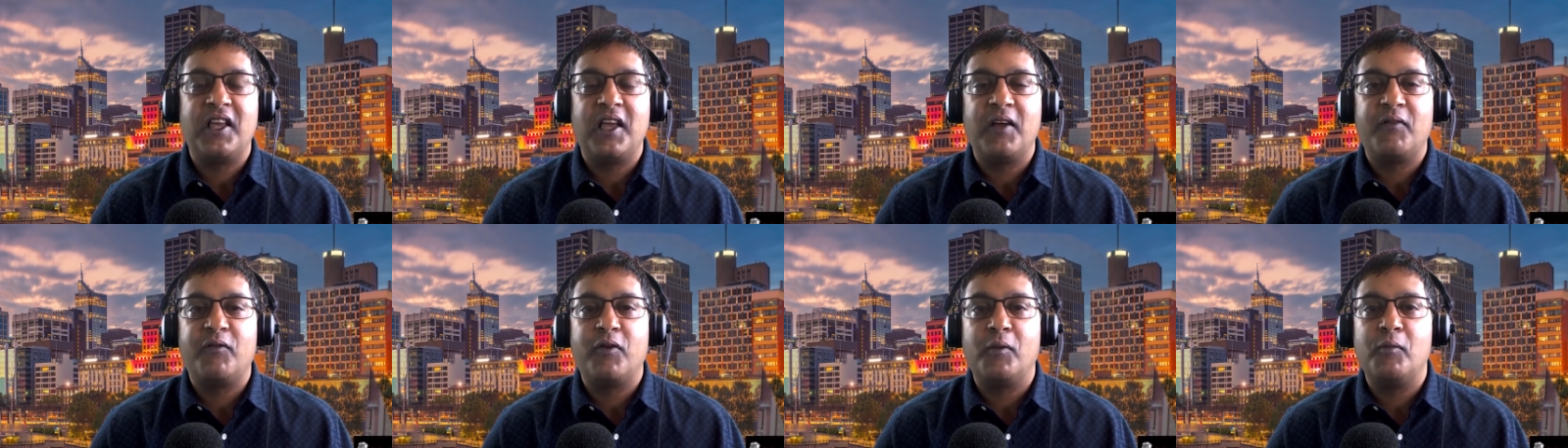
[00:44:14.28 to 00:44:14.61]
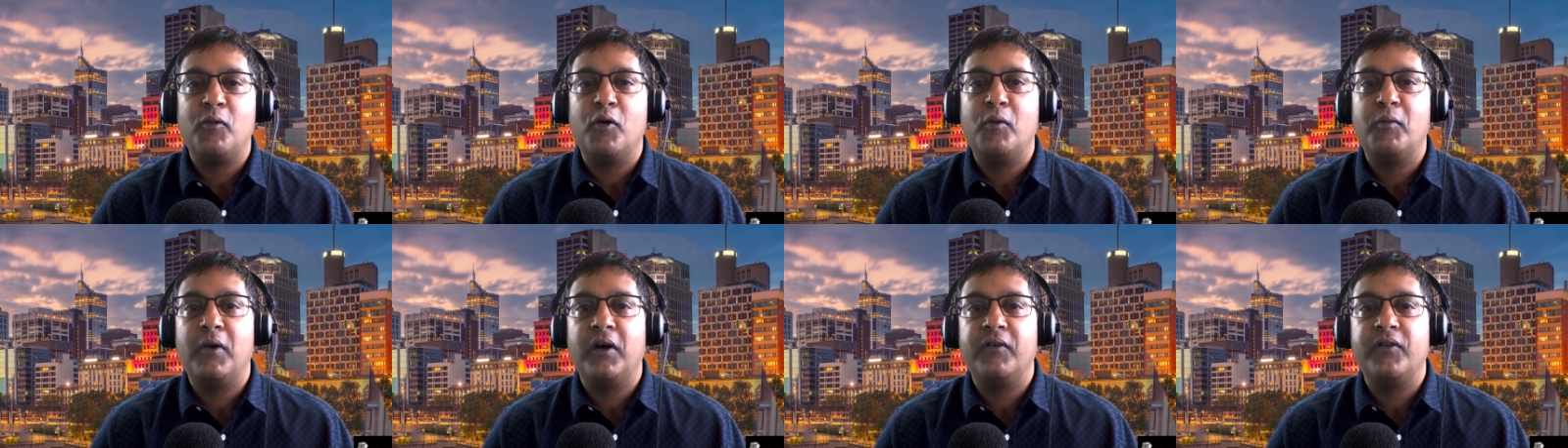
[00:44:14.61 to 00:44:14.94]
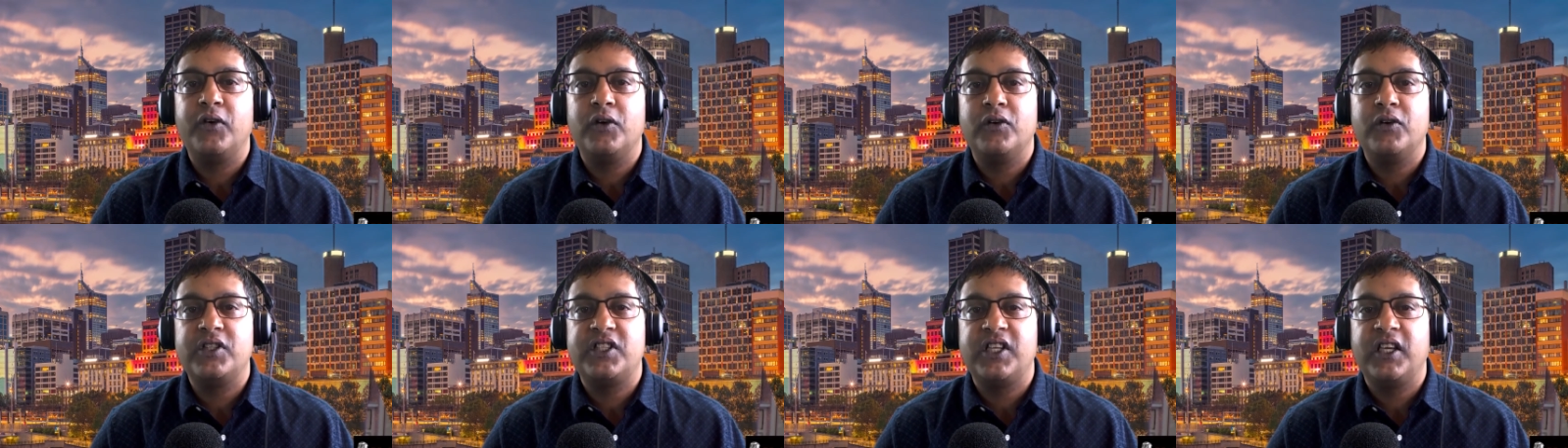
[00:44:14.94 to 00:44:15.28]
yeah, from all my
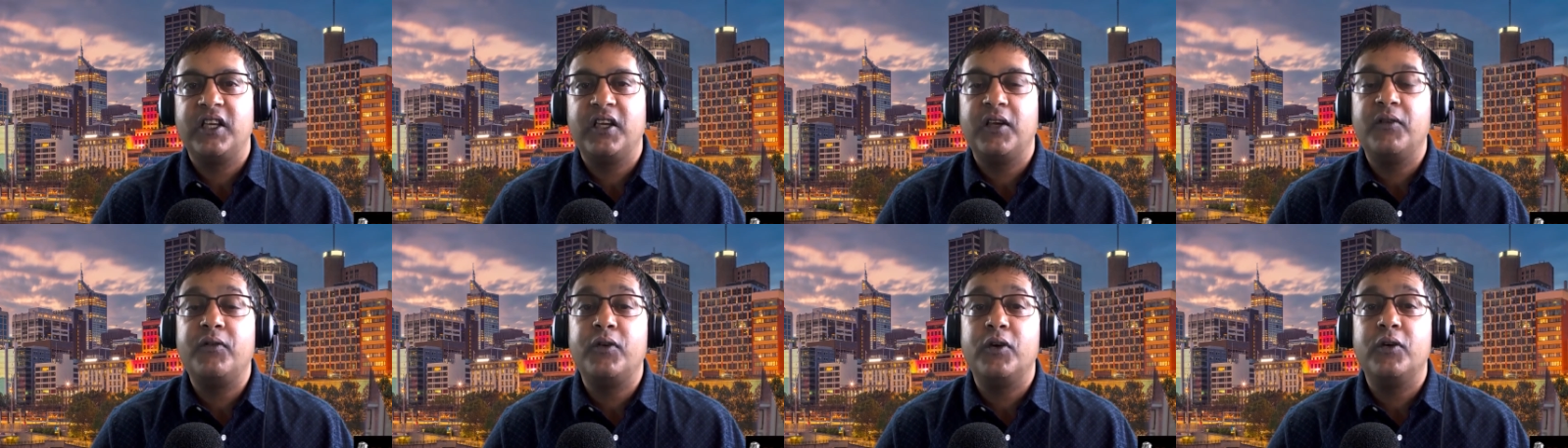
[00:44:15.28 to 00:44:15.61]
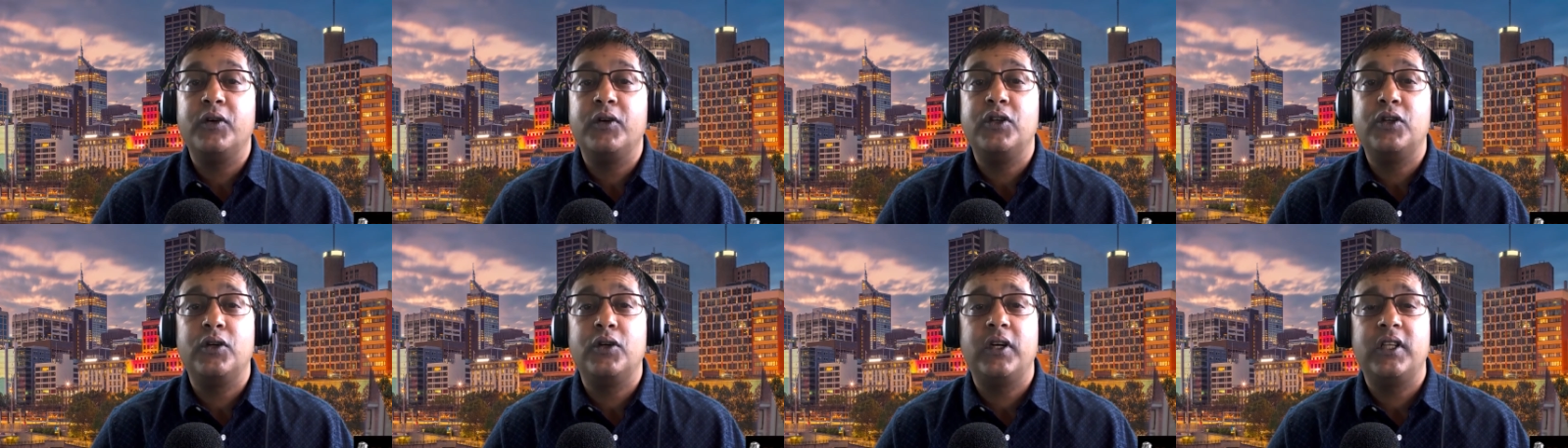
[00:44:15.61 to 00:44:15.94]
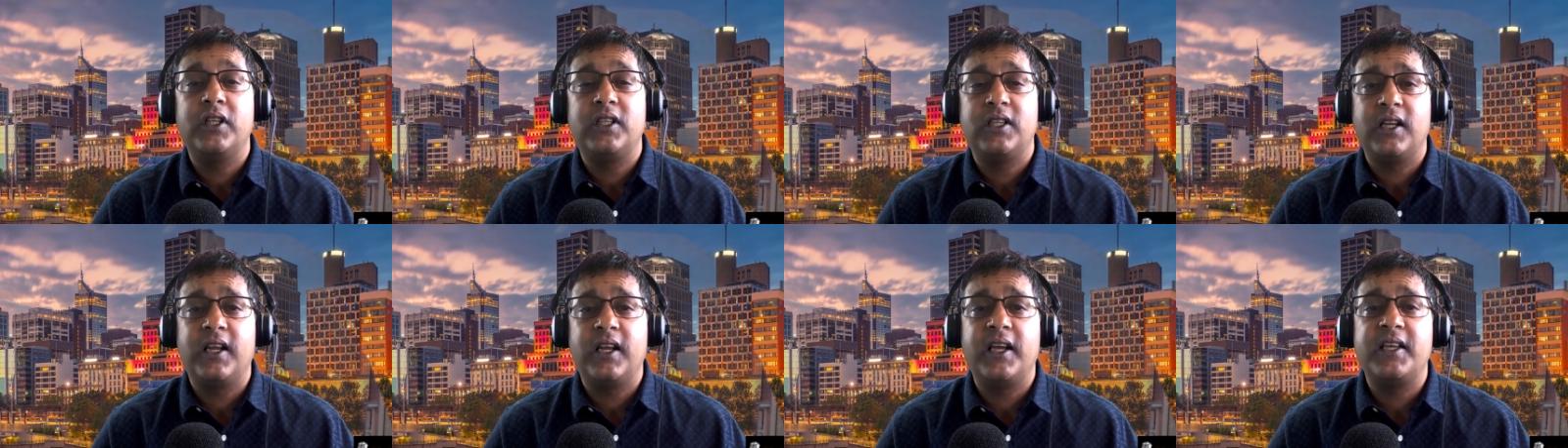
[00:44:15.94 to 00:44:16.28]
viewers here, if you
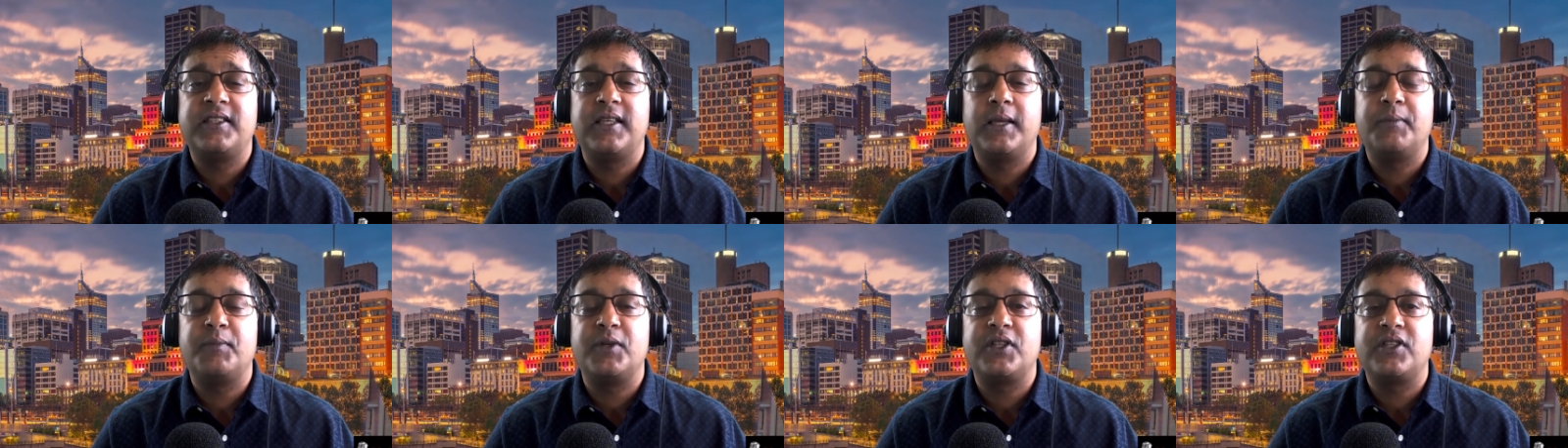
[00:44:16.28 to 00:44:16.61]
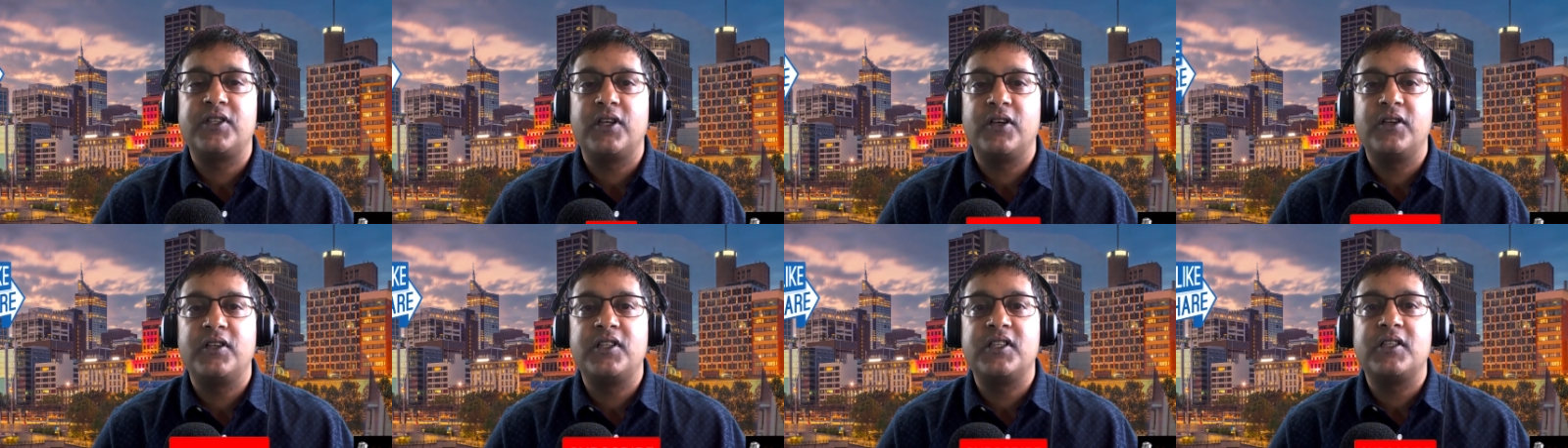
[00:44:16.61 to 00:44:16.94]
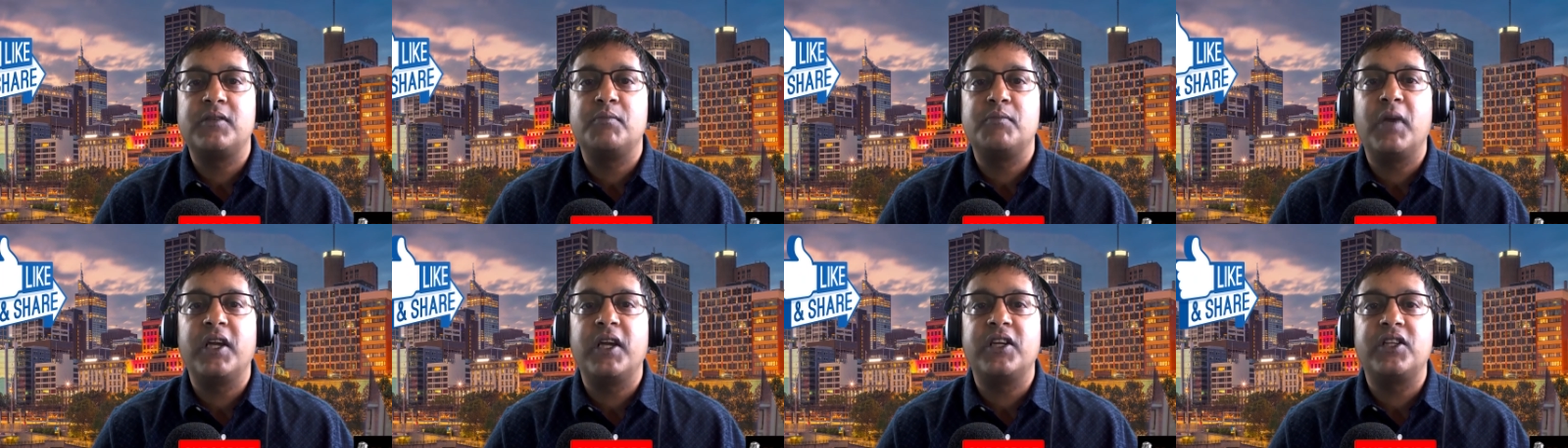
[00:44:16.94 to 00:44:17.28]
enjoyed today's episode,
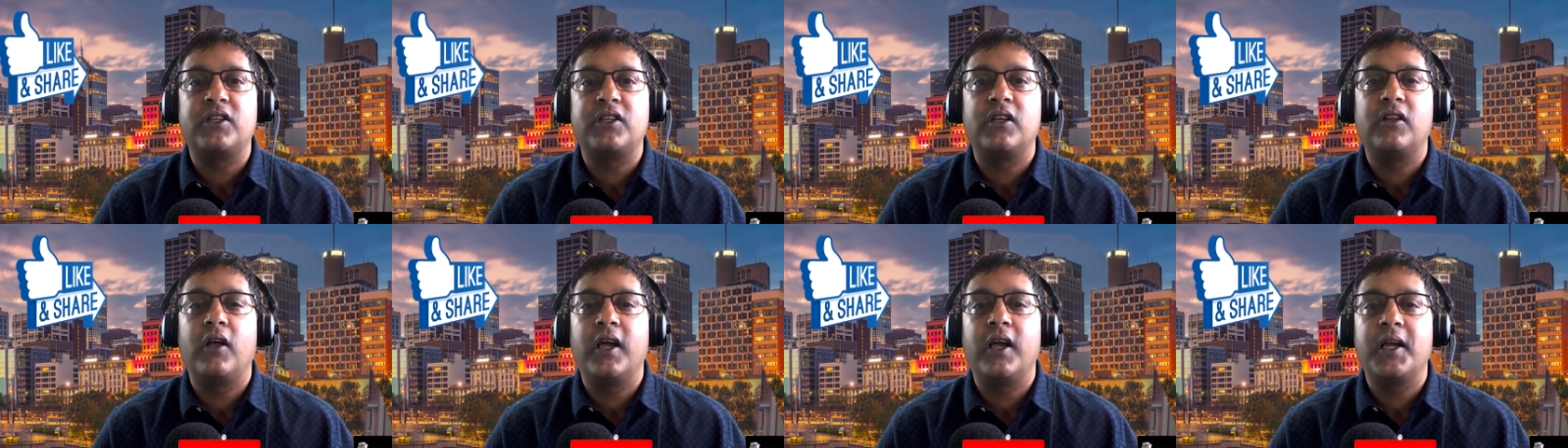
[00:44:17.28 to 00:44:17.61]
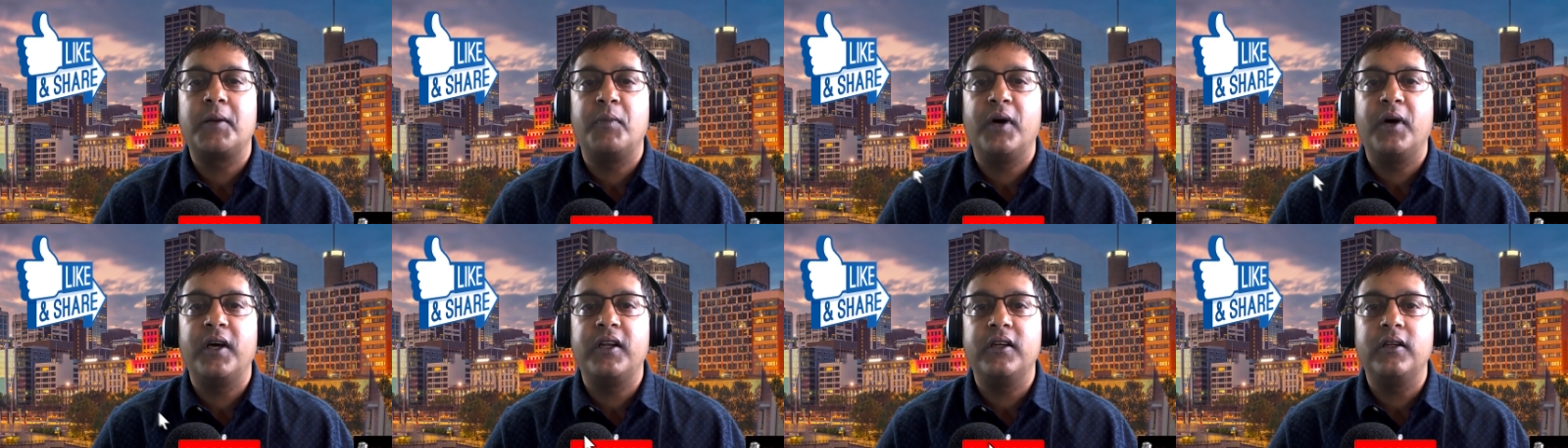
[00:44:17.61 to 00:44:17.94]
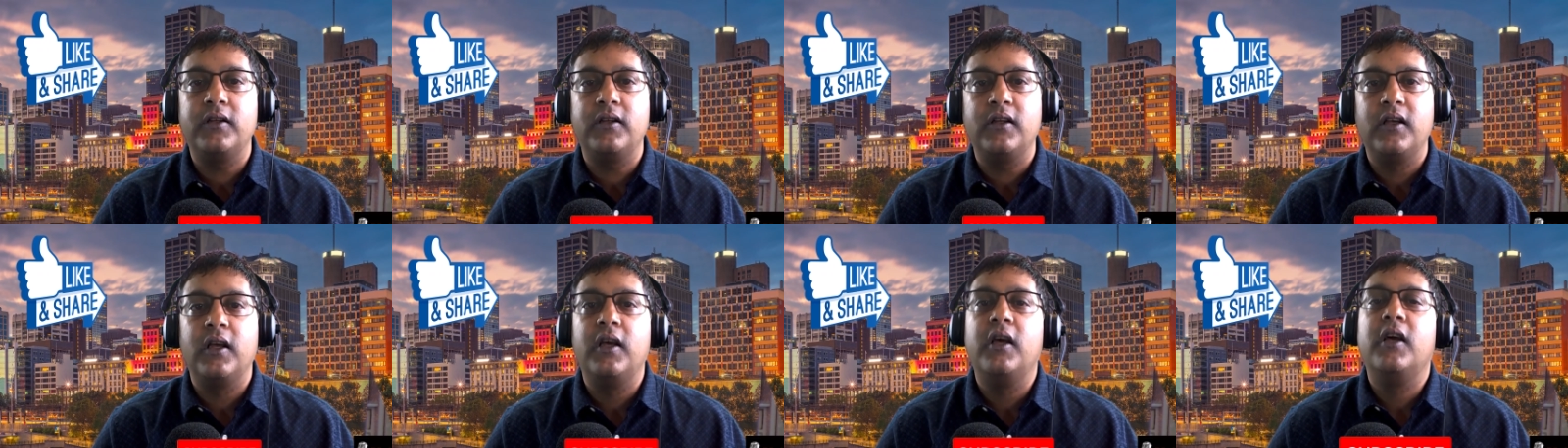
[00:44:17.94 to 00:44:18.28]
smash the like
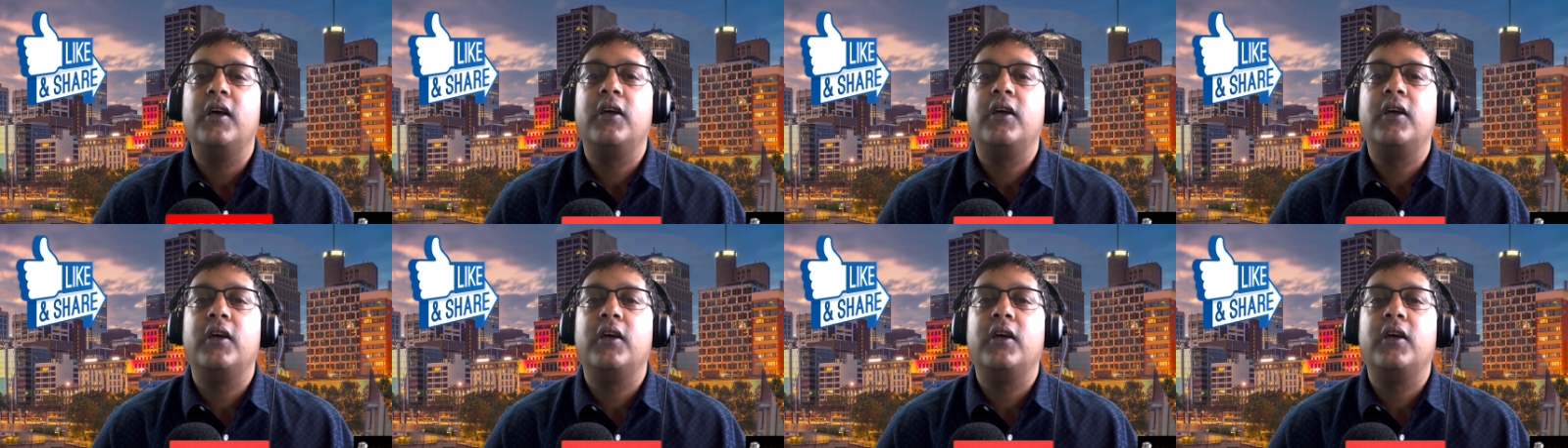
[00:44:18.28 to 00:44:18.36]
button.